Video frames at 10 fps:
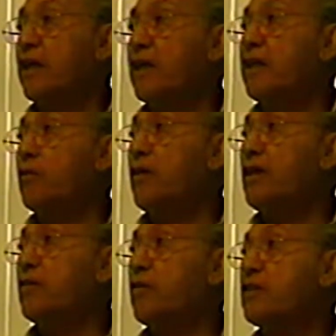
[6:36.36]
anyway,
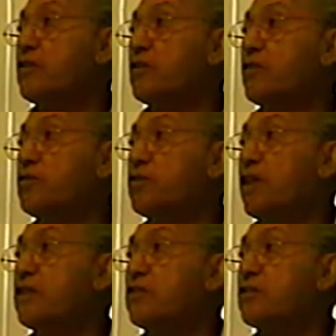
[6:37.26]
it was in those
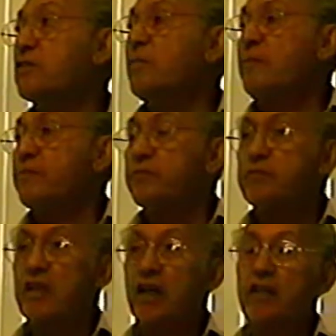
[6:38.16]
days,
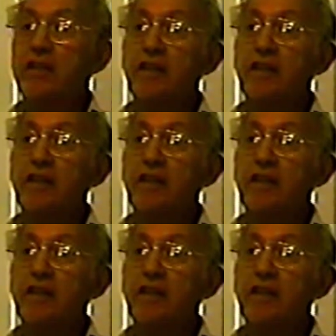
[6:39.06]
and